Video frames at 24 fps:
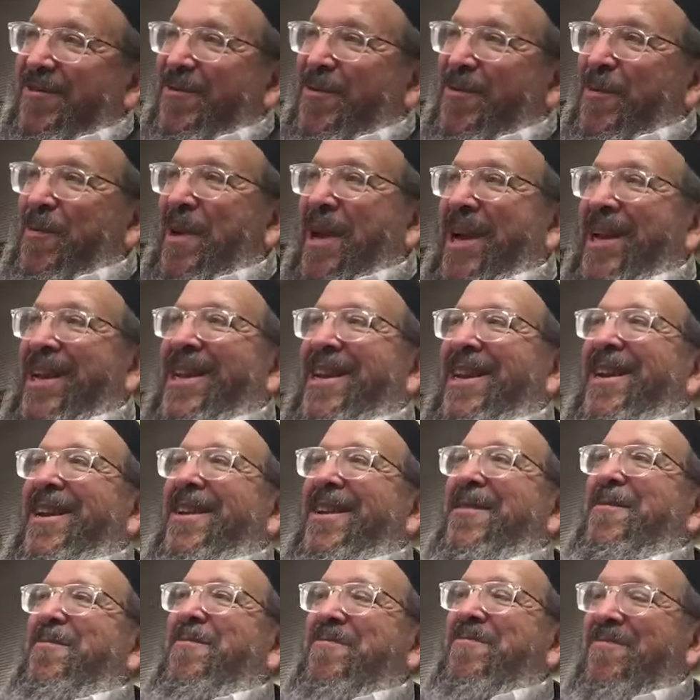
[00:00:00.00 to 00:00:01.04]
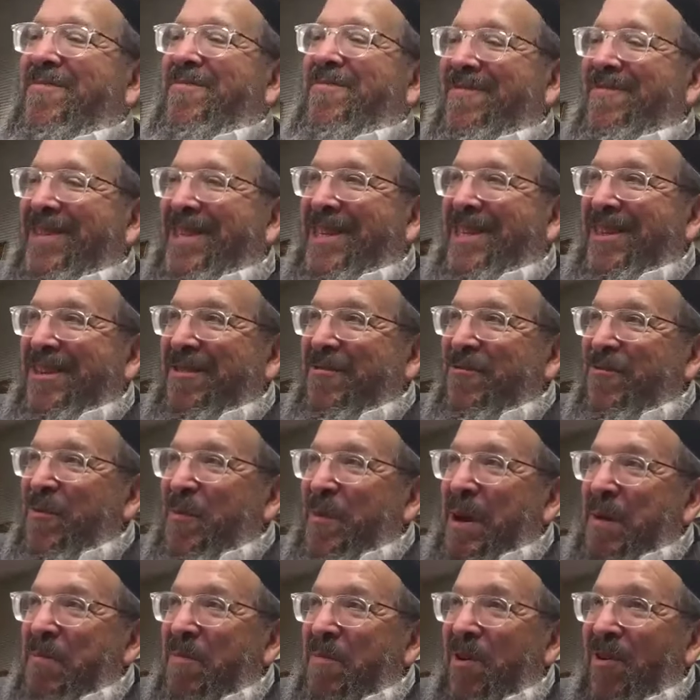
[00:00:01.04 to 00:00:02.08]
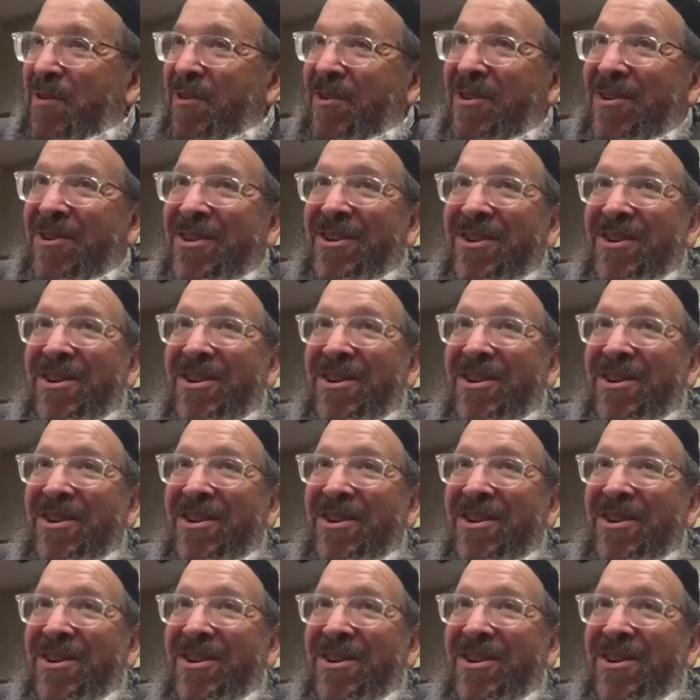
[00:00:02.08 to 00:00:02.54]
reminding him, remember,